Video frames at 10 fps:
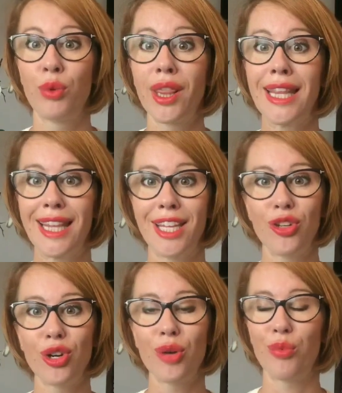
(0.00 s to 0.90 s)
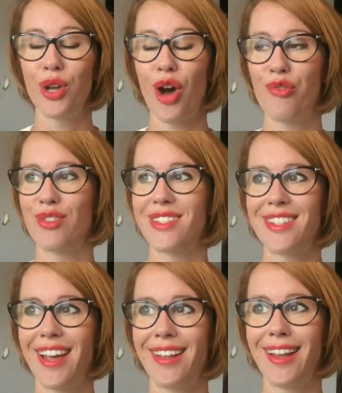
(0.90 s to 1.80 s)
within Europe, we often
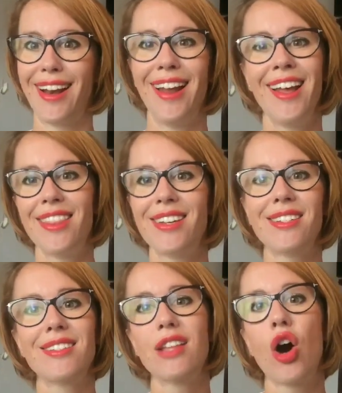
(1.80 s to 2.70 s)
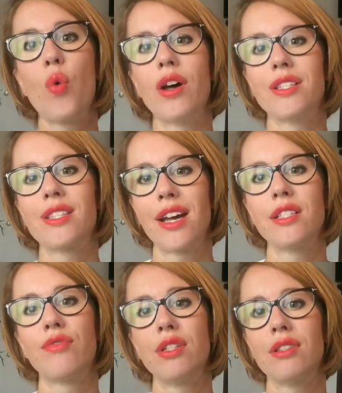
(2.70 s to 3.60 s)
say that there's no
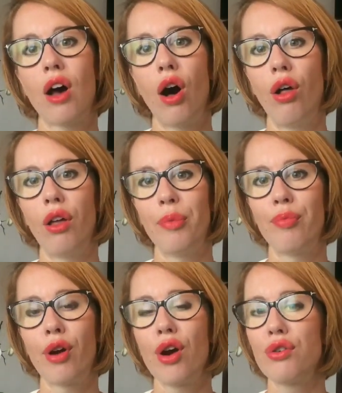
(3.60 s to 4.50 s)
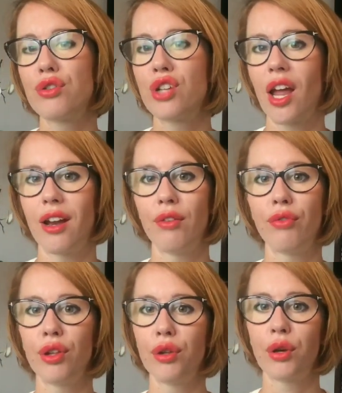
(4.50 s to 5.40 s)
one-size-fits-all approach. And
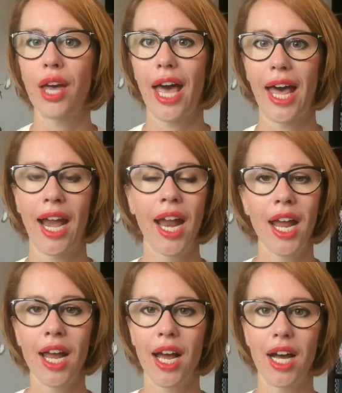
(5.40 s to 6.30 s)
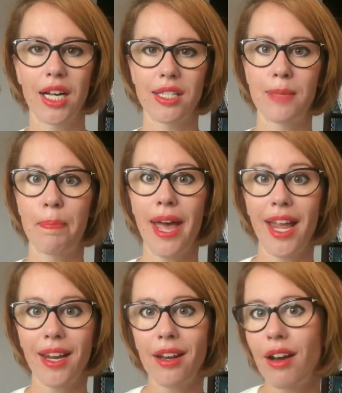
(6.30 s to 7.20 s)
if you look at
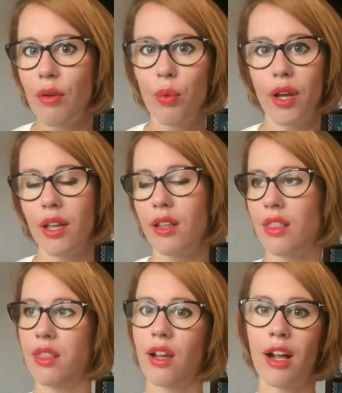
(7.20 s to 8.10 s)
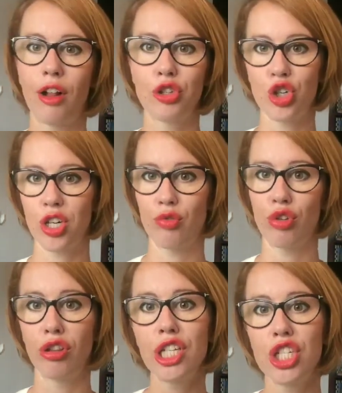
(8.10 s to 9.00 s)
Spain with the culture and
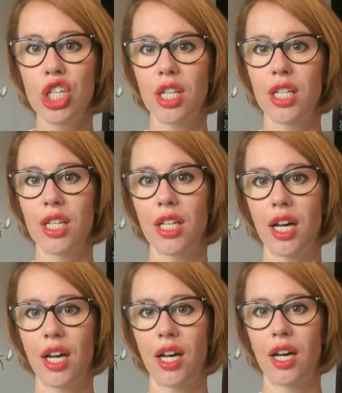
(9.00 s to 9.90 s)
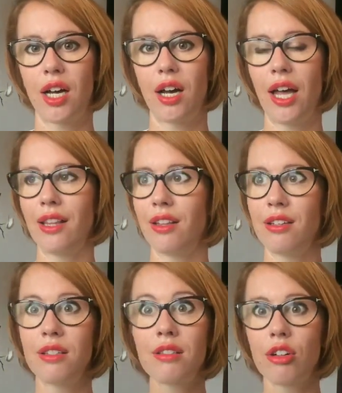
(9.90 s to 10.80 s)
religion and the
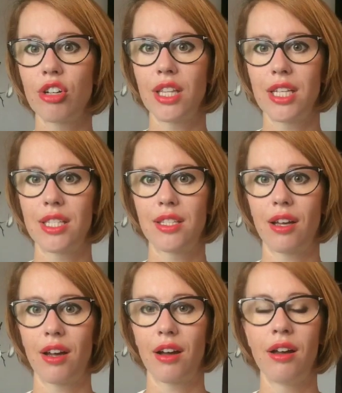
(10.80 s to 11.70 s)
history that's